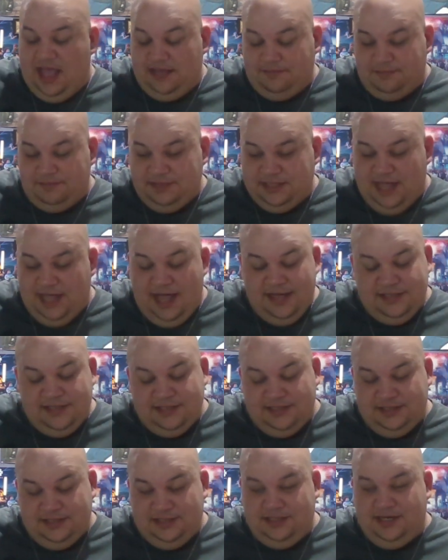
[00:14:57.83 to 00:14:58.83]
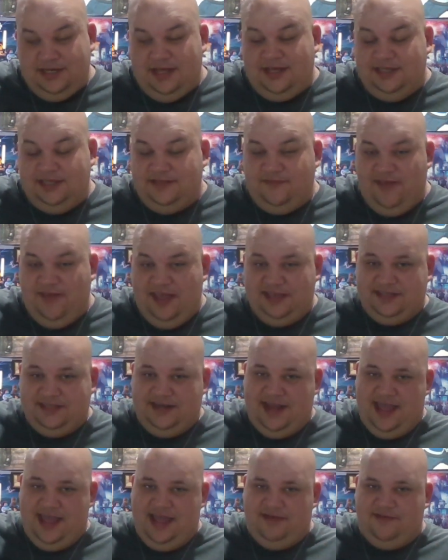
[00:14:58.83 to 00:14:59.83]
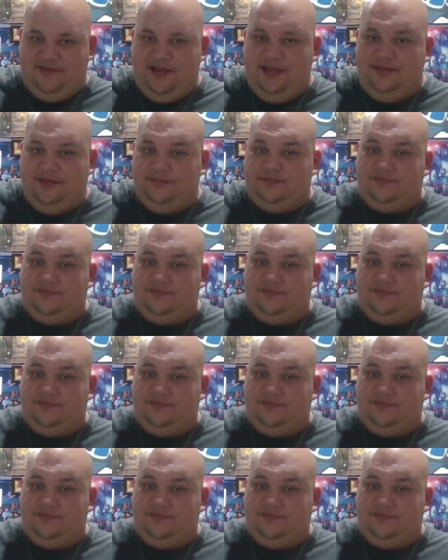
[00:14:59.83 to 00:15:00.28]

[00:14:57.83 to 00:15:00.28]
slices Chucky's face in half, right?